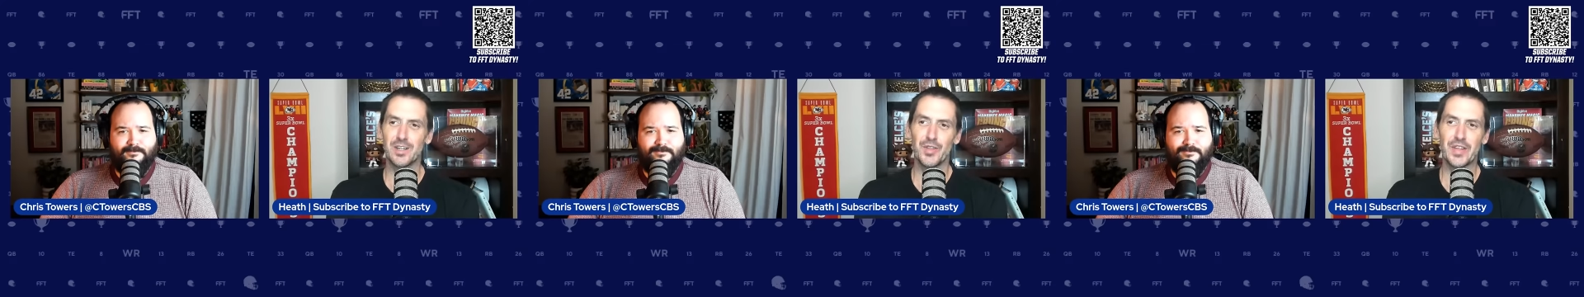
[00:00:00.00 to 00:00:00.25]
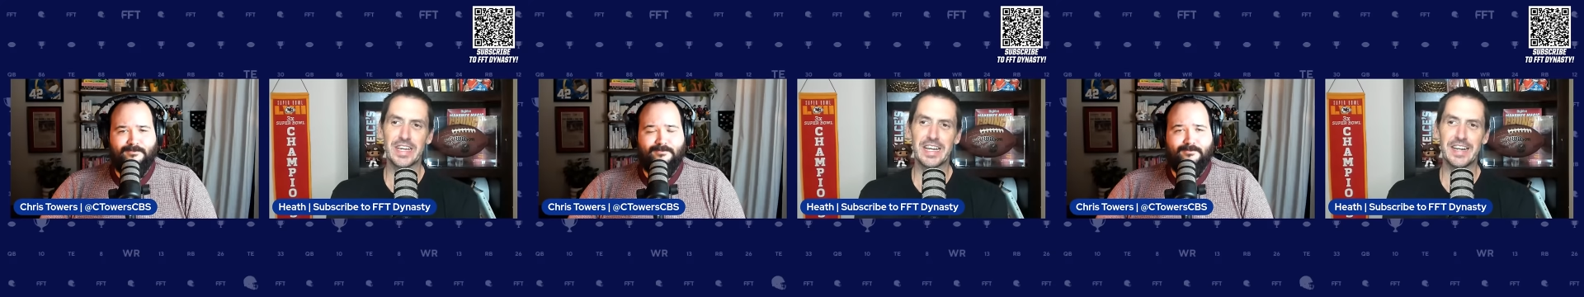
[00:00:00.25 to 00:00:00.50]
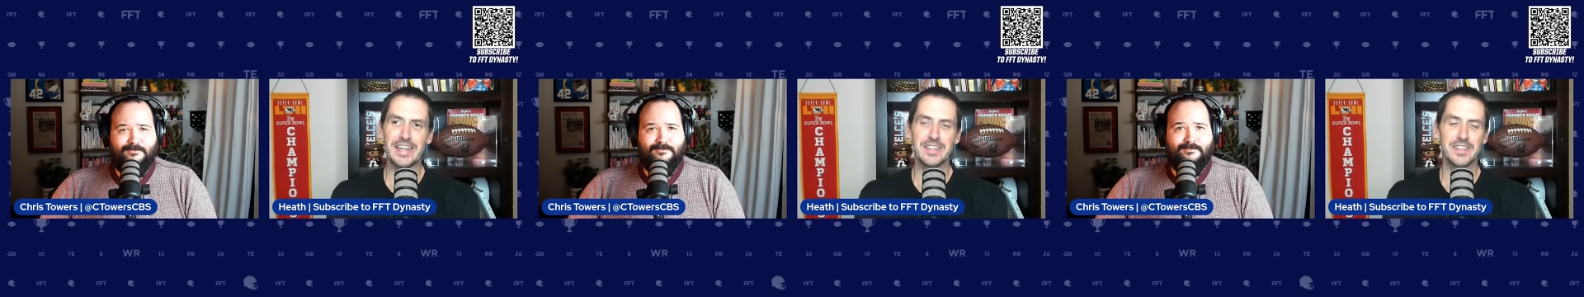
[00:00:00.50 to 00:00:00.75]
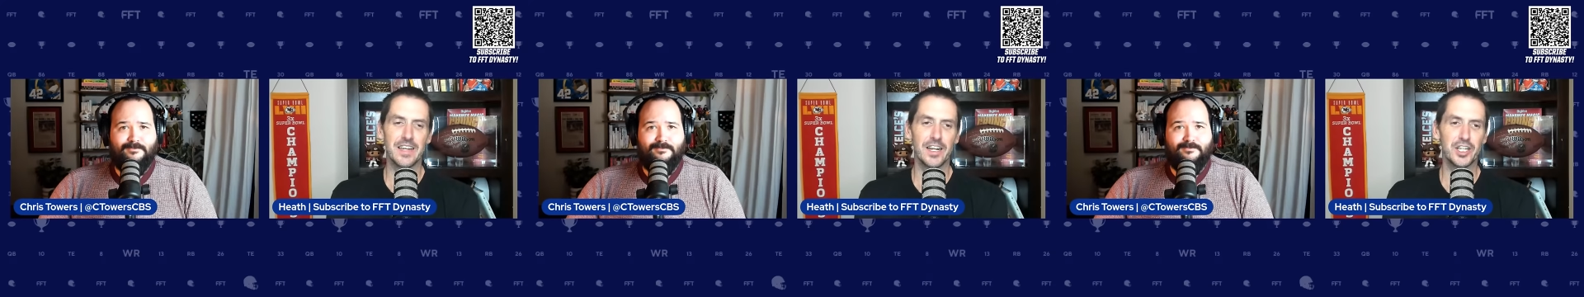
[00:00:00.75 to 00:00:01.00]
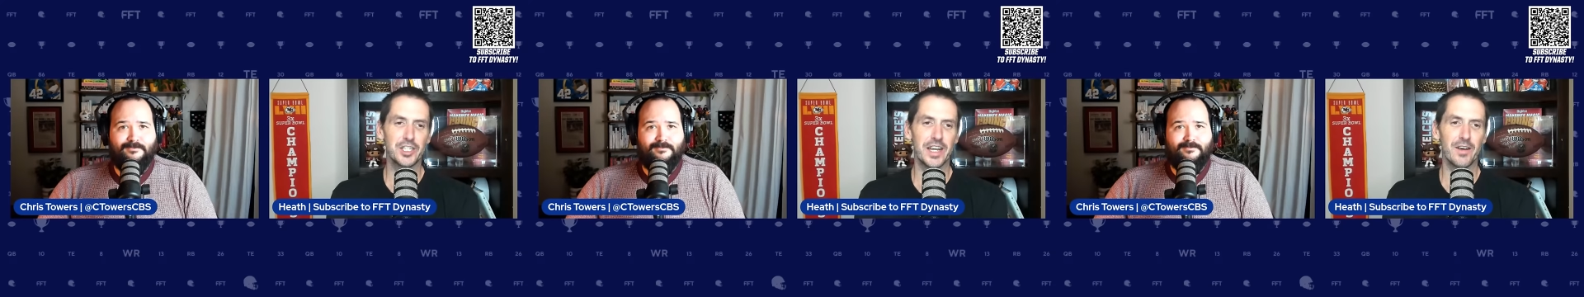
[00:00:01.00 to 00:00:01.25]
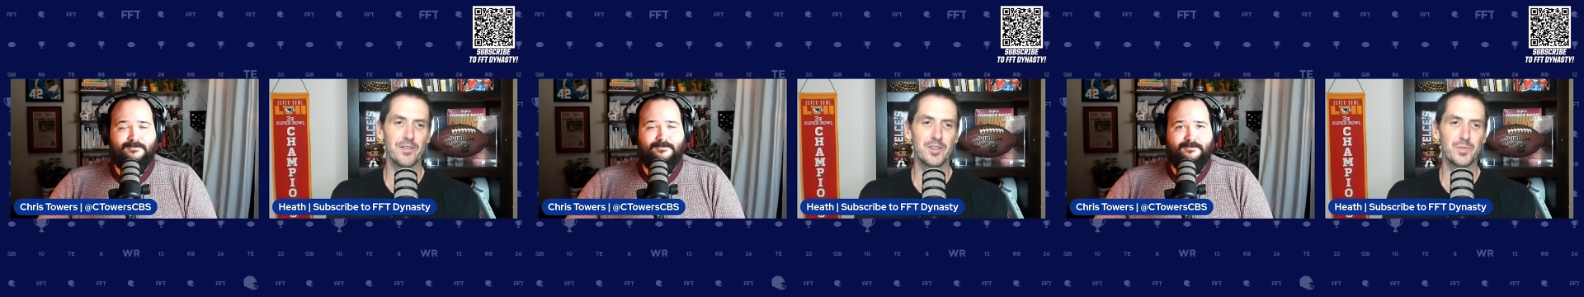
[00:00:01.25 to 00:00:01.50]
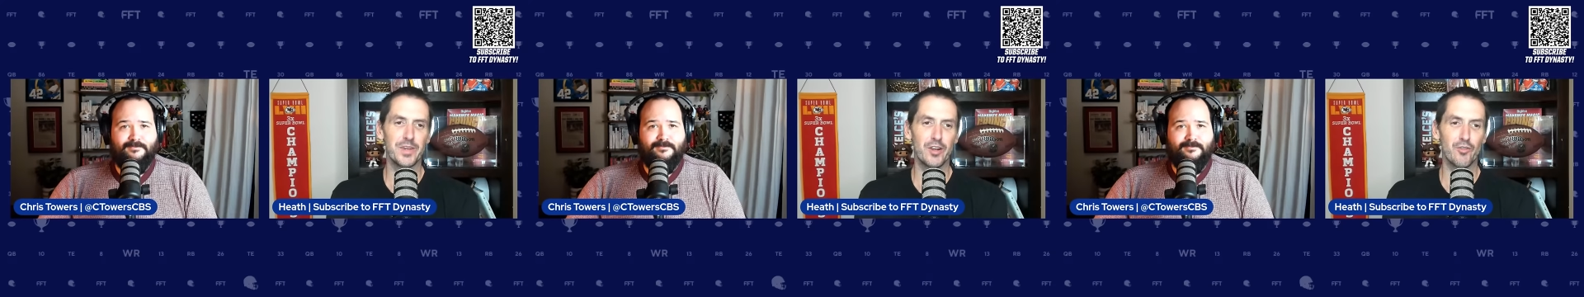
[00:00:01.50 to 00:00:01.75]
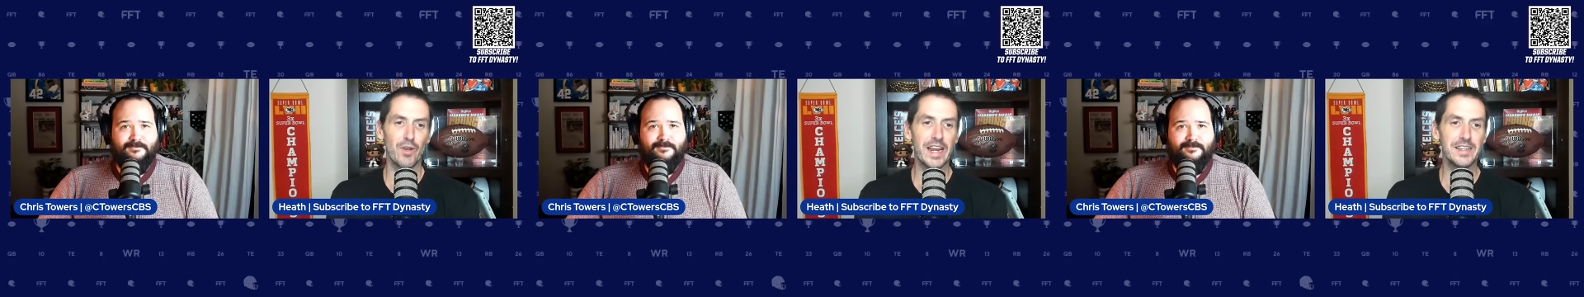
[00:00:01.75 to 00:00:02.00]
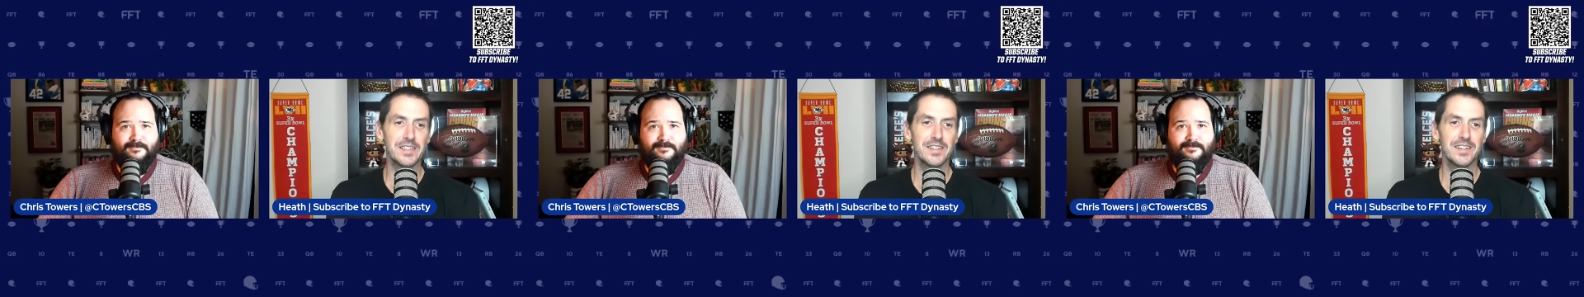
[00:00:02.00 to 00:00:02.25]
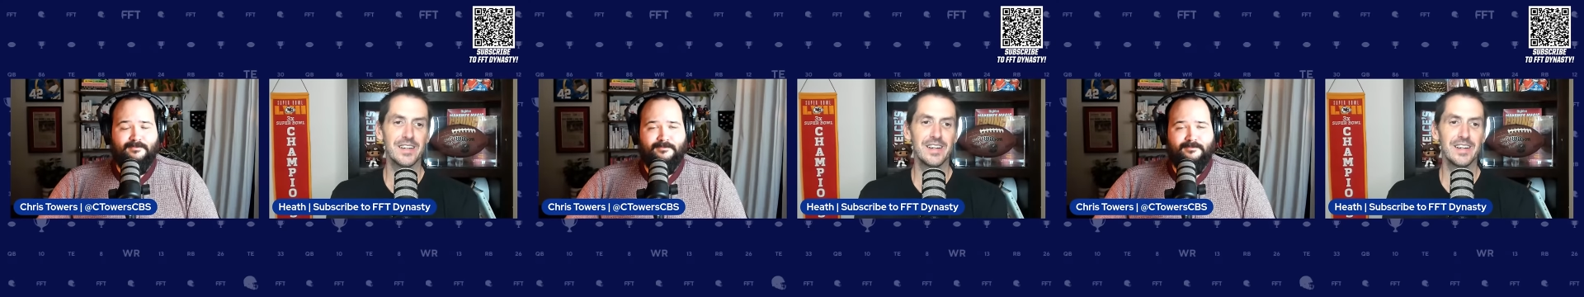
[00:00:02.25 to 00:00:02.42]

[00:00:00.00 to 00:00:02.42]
Speaker 1: think he needs a touchdown to be great.